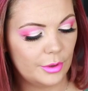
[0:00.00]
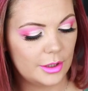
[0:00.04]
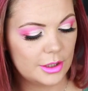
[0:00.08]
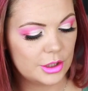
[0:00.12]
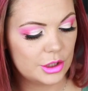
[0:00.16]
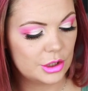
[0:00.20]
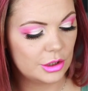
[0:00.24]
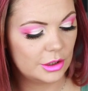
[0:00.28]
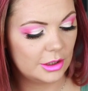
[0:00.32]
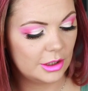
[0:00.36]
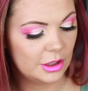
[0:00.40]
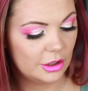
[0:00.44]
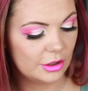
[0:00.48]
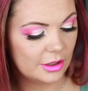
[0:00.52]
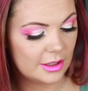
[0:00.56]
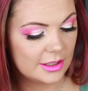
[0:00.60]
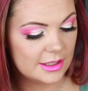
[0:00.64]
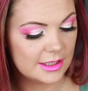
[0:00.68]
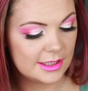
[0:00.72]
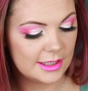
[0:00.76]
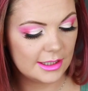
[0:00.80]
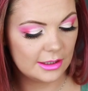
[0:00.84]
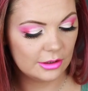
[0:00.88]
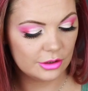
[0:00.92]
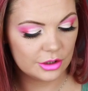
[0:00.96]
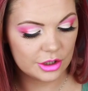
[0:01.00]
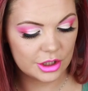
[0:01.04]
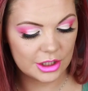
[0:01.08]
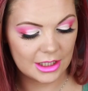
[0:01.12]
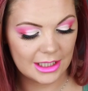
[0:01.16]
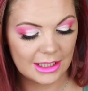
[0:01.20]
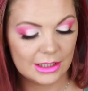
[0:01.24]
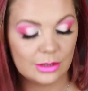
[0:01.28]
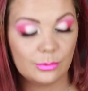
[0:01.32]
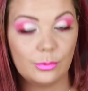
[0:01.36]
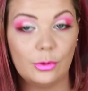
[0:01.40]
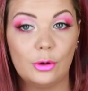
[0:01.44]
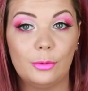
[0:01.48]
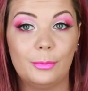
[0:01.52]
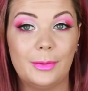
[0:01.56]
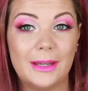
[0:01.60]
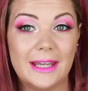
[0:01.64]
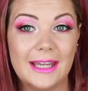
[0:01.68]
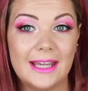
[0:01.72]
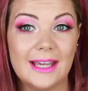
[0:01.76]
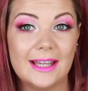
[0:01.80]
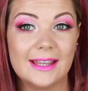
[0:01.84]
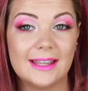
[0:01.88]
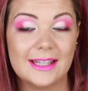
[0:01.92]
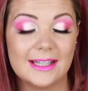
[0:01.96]
Pretty sure that your concealer shade will
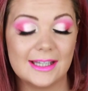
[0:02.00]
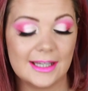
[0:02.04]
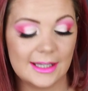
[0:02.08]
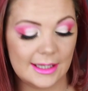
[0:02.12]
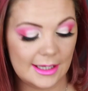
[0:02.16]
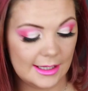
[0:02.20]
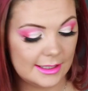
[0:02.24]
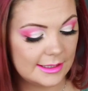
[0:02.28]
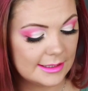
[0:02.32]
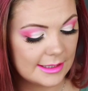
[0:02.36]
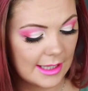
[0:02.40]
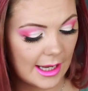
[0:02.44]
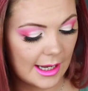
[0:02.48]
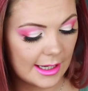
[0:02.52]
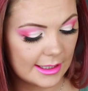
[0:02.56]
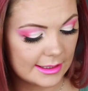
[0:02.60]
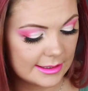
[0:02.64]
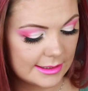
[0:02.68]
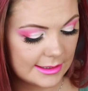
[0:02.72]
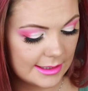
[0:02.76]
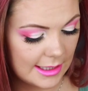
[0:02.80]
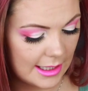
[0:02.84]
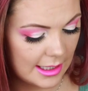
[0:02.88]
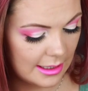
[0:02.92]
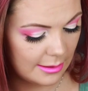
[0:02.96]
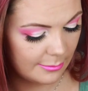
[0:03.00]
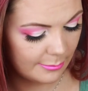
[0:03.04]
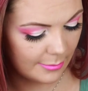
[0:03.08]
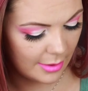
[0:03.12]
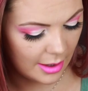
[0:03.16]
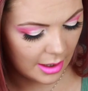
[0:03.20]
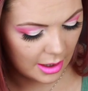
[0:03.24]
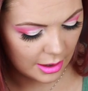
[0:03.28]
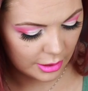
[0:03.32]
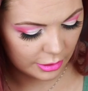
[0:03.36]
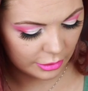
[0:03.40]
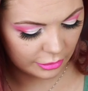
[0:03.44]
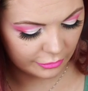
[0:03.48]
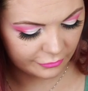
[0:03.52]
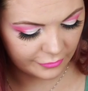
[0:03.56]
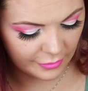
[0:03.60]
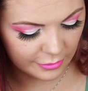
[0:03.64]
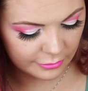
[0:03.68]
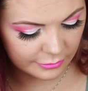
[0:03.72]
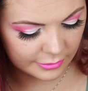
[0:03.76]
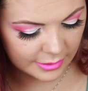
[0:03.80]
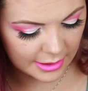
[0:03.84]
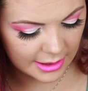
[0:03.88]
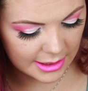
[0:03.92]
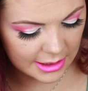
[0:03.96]
be the exact same. Your
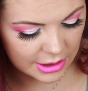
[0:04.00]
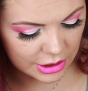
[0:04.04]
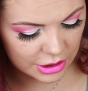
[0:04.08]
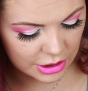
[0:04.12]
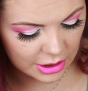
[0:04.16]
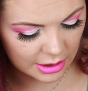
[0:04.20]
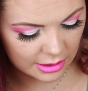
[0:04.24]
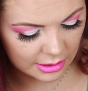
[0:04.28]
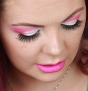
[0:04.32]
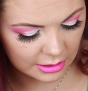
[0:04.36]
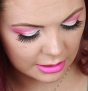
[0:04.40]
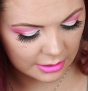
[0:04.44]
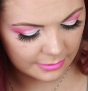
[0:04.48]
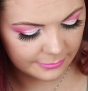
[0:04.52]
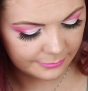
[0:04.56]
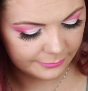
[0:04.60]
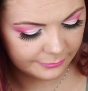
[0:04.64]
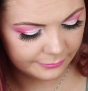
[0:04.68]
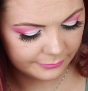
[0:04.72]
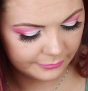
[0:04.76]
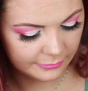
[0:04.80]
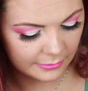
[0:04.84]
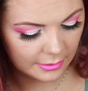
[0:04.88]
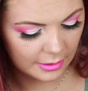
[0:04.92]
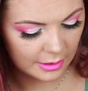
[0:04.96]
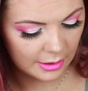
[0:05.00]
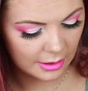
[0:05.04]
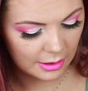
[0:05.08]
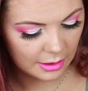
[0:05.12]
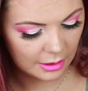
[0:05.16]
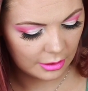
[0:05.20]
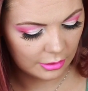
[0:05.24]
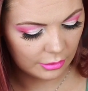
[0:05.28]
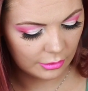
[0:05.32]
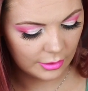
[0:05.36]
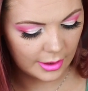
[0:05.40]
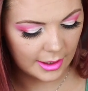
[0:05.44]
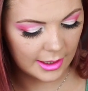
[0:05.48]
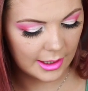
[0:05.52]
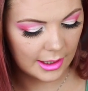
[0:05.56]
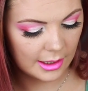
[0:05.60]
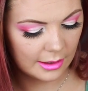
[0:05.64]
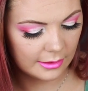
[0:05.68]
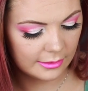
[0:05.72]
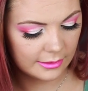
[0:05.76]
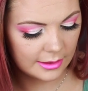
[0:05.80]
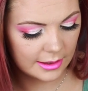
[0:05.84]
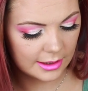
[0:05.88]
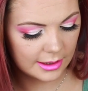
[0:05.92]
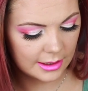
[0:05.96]
foundation,
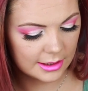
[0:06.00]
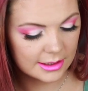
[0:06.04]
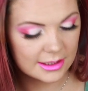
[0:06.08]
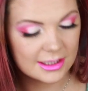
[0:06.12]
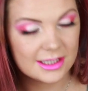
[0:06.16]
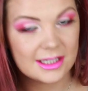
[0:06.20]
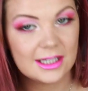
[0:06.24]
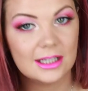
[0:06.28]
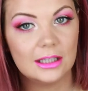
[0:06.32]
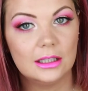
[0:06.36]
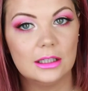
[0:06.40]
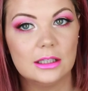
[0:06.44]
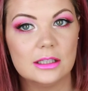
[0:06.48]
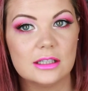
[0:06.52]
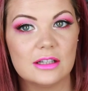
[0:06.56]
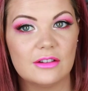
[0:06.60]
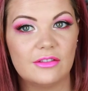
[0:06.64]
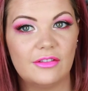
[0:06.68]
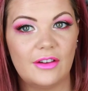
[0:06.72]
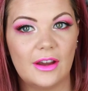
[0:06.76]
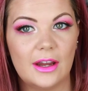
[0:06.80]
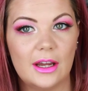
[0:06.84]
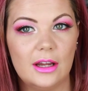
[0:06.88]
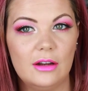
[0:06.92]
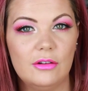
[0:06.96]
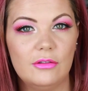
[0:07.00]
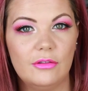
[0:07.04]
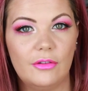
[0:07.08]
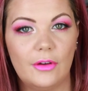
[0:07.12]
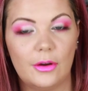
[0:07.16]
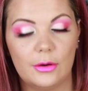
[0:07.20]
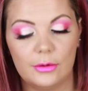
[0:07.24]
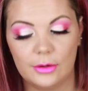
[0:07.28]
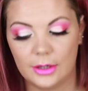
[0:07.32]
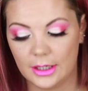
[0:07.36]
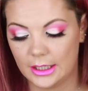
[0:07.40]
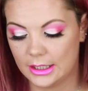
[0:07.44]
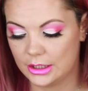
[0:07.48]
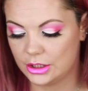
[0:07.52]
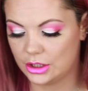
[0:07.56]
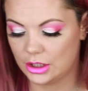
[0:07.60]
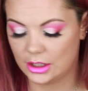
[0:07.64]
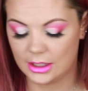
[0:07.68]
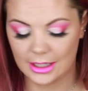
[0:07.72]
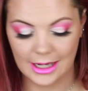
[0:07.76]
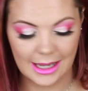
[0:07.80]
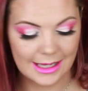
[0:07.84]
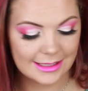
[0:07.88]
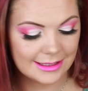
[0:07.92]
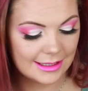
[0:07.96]
okay, the Conceal and Define
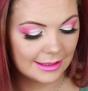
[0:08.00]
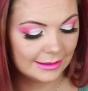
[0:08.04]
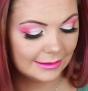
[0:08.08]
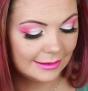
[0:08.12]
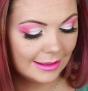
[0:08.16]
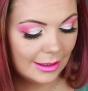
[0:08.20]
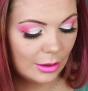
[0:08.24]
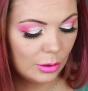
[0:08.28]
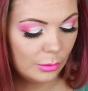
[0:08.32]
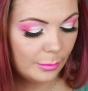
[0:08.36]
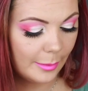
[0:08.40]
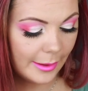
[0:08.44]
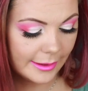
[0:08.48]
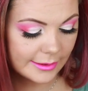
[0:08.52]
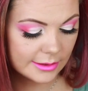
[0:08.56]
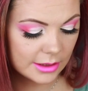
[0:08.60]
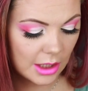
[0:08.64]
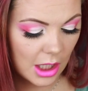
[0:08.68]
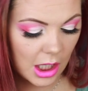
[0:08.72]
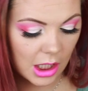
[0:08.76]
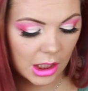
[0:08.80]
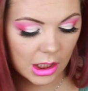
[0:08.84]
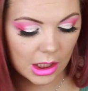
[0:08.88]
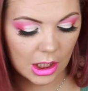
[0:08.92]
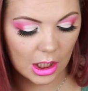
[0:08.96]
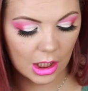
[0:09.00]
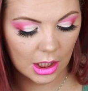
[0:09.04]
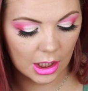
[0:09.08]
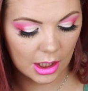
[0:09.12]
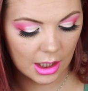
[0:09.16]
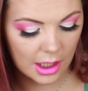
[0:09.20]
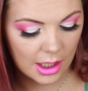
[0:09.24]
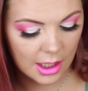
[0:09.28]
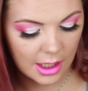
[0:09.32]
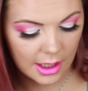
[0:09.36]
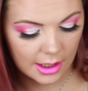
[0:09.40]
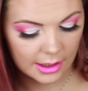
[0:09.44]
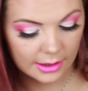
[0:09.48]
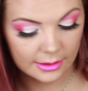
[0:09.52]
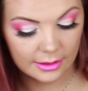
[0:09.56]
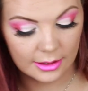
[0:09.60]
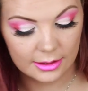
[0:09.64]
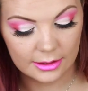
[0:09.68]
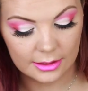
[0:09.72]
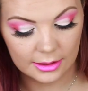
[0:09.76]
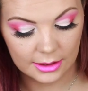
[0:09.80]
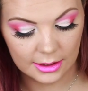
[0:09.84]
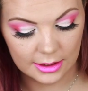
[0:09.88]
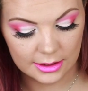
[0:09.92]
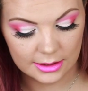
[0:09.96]
foundation is a little bit darker
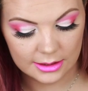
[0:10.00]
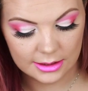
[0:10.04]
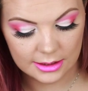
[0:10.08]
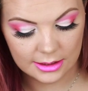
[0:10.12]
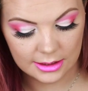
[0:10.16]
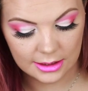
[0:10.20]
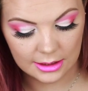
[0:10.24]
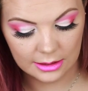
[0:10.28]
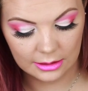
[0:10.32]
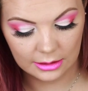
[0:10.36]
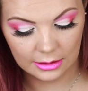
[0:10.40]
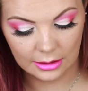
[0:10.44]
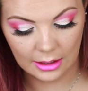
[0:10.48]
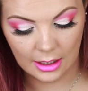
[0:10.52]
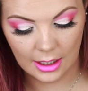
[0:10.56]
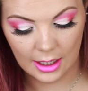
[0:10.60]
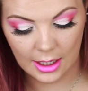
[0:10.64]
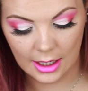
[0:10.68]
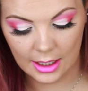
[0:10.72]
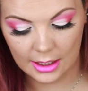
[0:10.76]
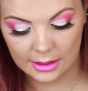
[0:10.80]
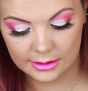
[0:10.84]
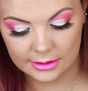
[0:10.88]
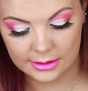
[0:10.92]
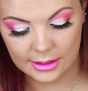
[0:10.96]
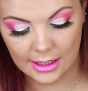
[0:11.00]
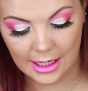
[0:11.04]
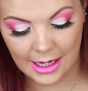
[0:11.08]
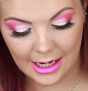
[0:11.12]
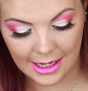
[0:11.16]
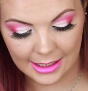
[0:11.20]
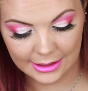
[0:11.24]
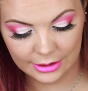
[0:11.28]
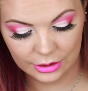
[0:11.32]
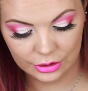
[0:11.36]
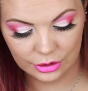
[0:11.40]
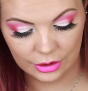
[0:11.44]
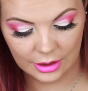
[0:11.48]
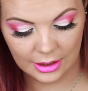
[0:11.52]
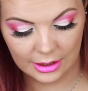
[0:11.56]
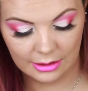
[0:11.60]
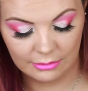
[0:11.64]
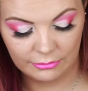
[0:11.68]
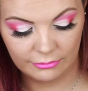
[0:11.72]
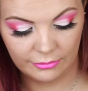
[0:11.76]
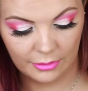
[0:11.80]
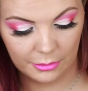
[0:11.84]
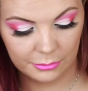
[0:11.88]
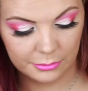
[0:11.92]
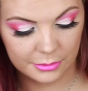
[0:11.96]
than the Conceal and
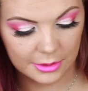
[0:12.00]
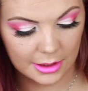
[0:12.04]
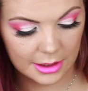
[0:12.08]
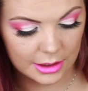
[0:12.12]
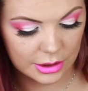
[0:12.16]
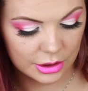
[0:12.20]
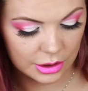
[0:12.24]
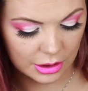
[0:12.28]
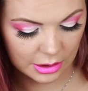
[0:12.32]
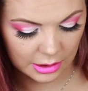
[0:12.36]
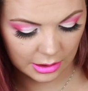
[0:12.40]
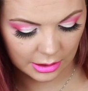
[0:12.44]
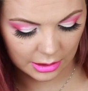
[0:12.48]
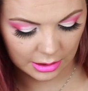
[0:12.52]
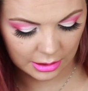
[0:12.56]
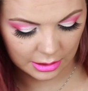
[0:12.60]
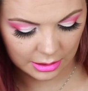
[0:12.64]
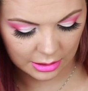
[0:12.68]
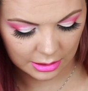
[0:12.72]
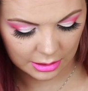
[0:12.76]
Hydrate foundation.